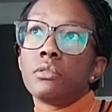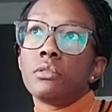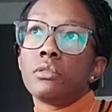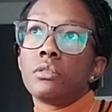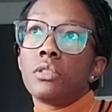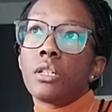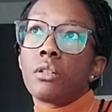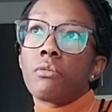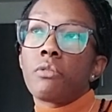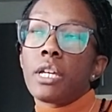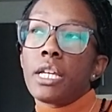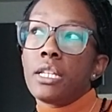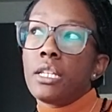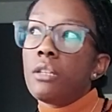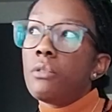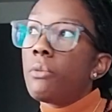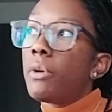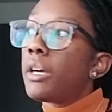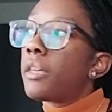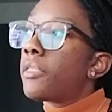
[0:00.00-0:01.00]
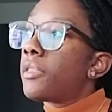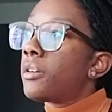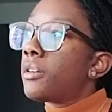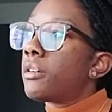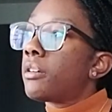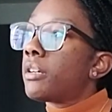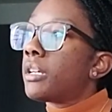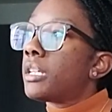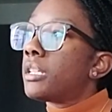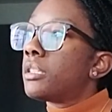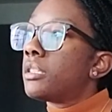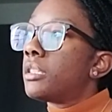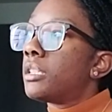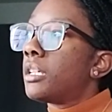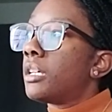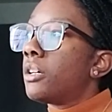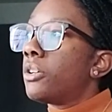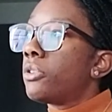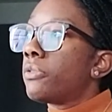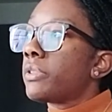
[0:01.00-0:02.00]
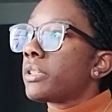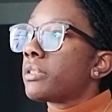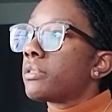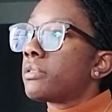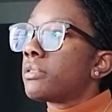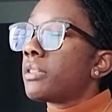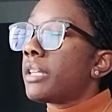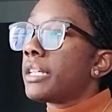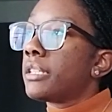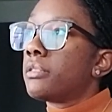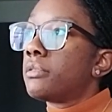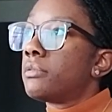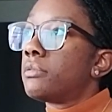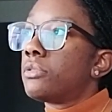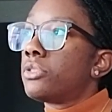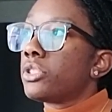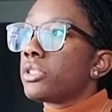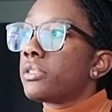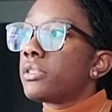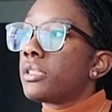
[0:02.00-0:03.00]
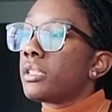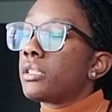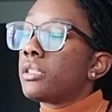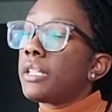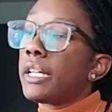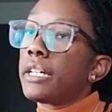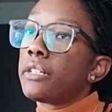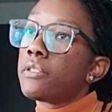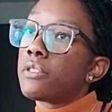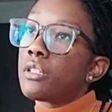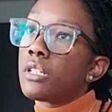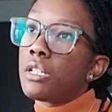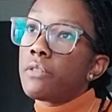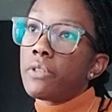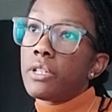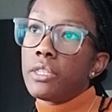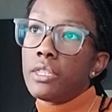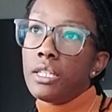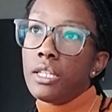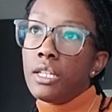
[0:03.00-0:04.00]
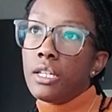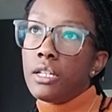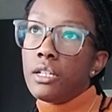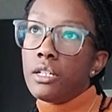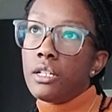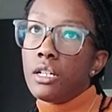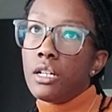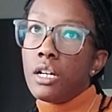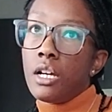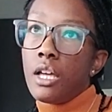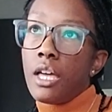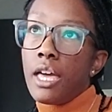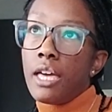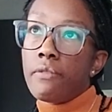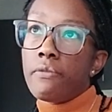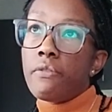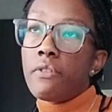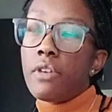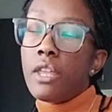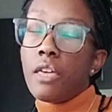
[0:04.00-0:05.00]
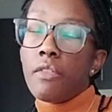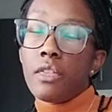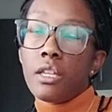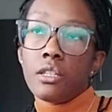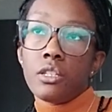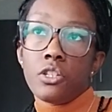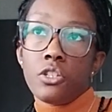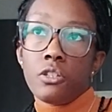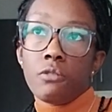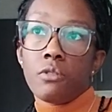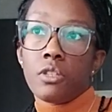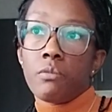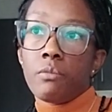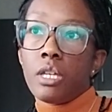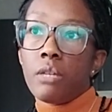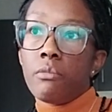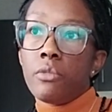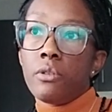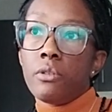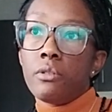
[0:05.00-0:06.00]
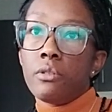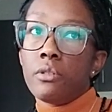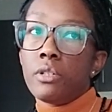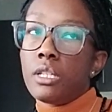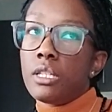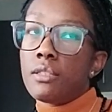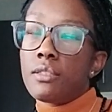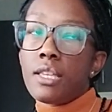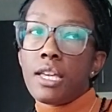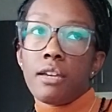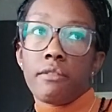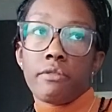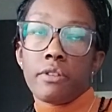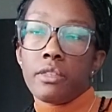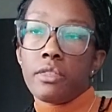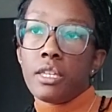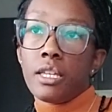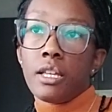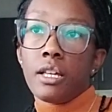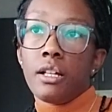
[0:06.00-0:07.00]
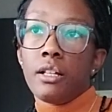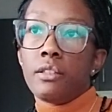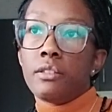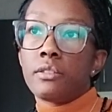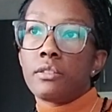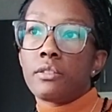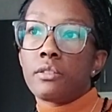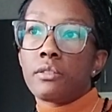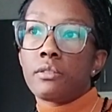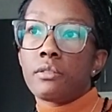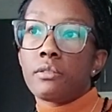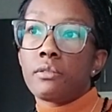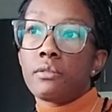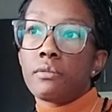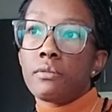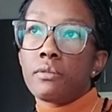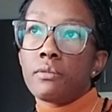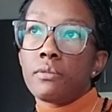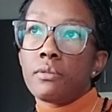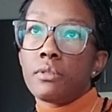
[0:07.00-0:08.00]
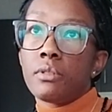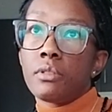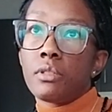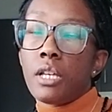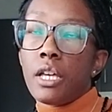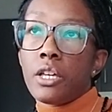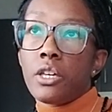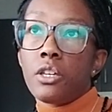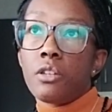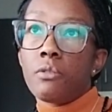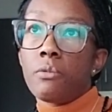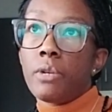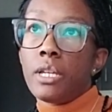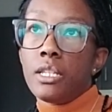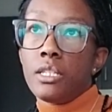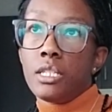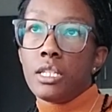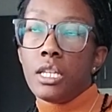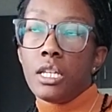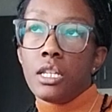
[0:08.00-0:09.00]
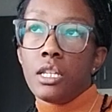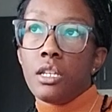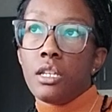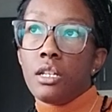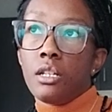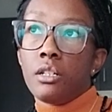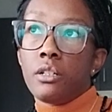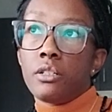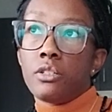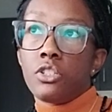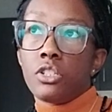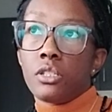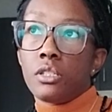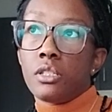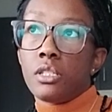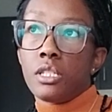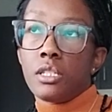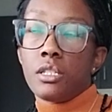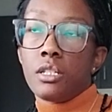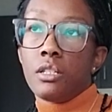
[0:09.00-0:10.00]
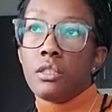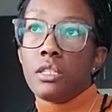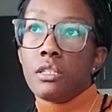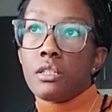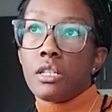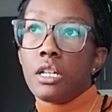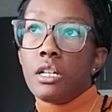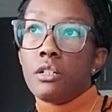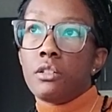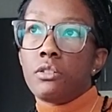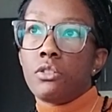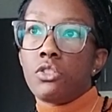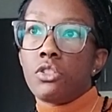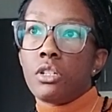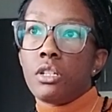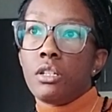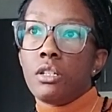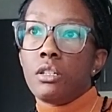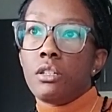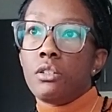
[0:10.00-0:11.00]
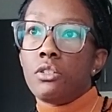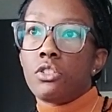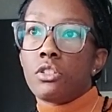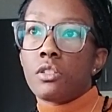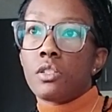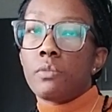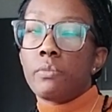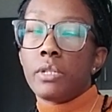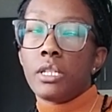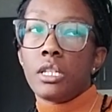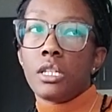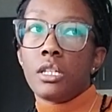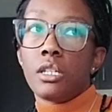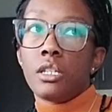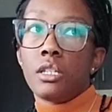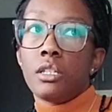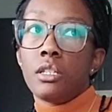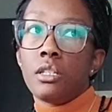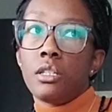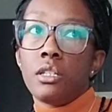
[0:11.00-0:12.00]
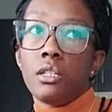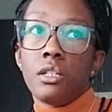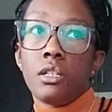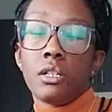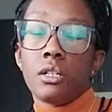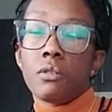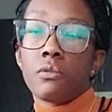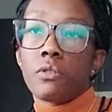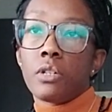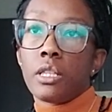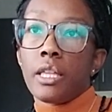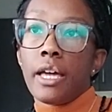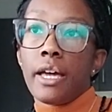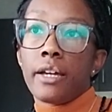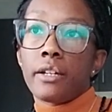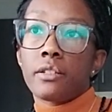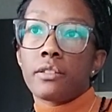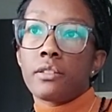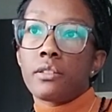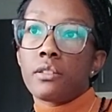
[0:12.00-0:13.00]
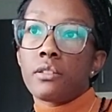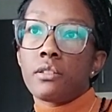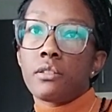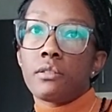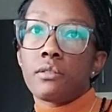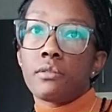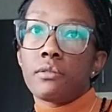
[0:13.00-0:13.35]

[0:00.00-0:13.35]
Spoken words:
The rainy weather and just the clouds and everything have nothing to do with my mood. It's everything else. I couldn't wait to get here just to sit on this couch and just be relaxed.